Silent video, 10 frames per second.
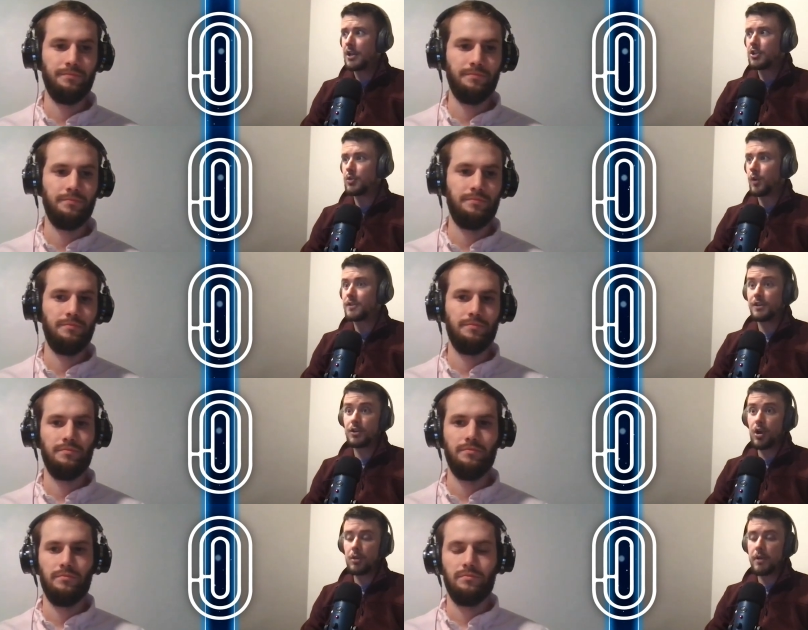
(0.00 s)
Speaker 1: She wasn't
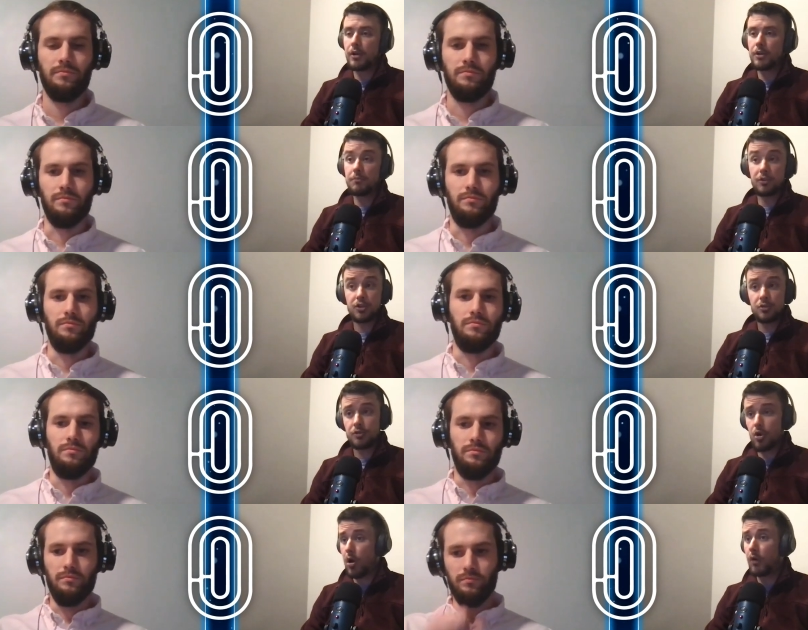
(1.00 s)
an All American, but she
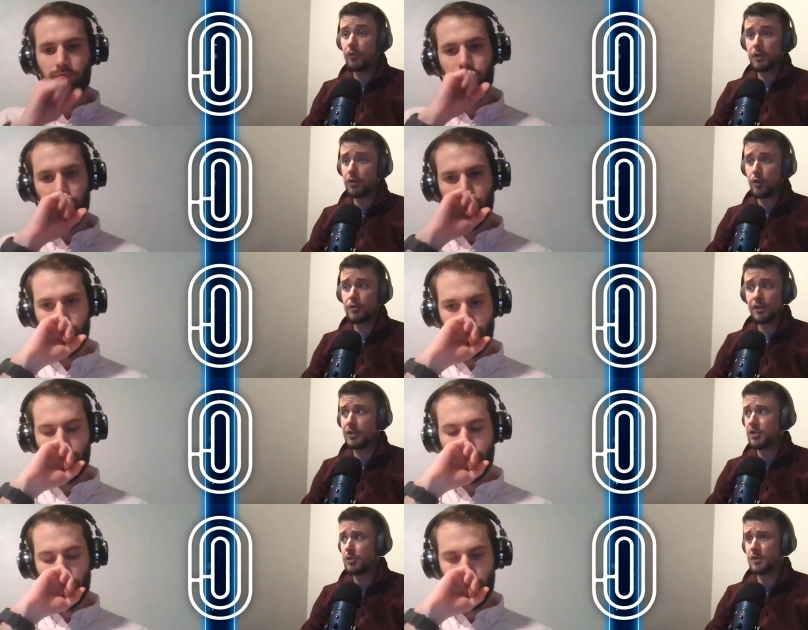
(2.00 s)
was awfully close. I
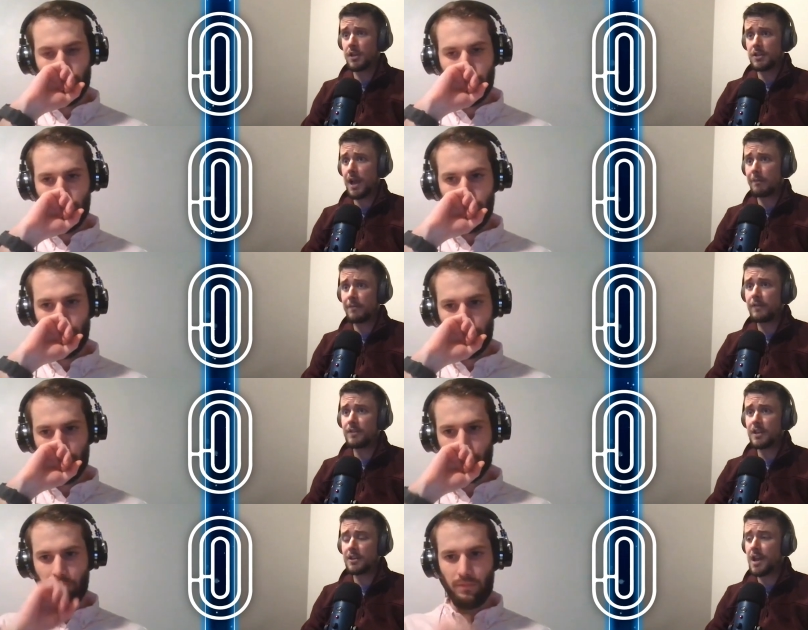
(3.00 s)
think she was in the top
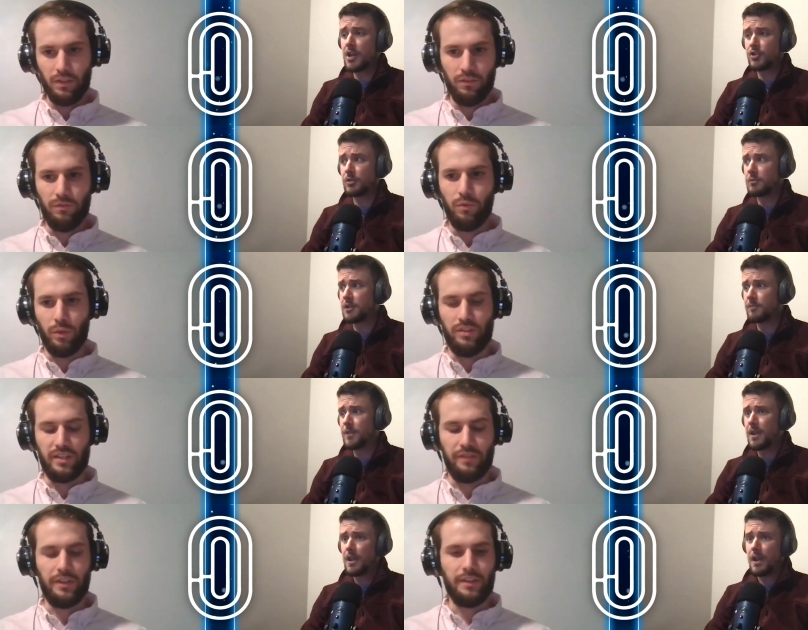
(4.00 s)
50 at the national meet.
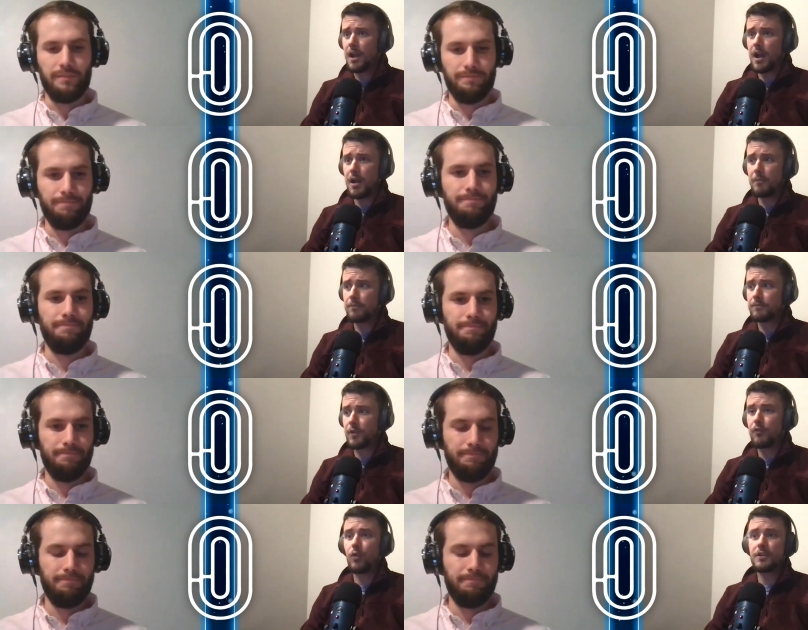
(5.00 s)
47th.
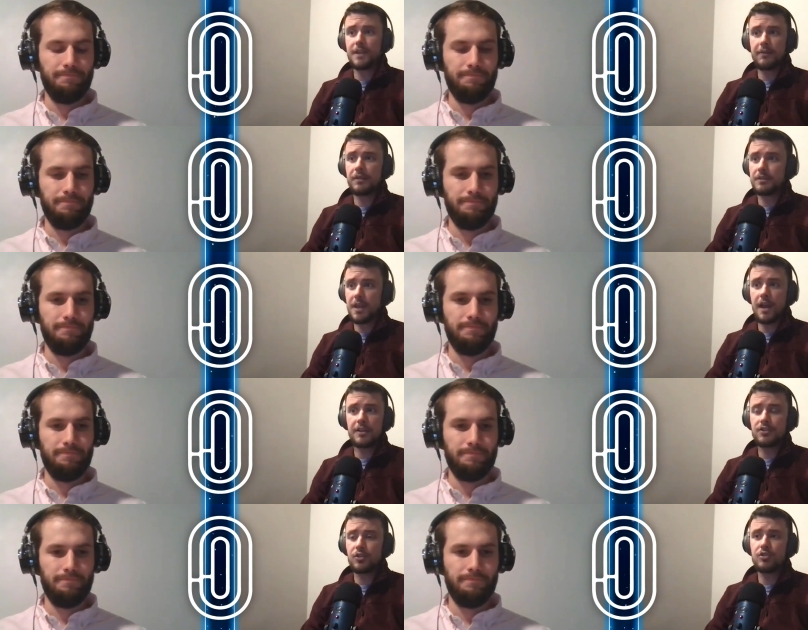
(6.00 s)
47th, um, yeah.
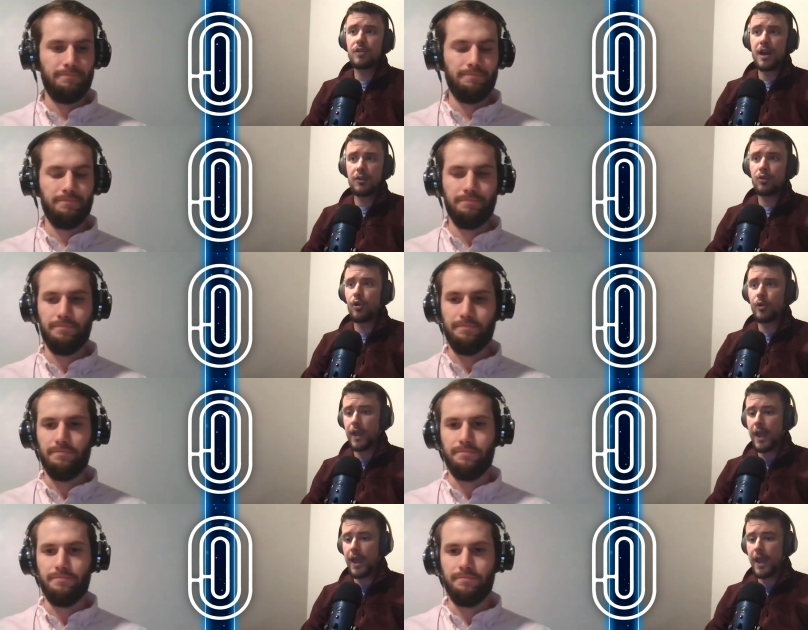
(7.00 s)
And so you kind of look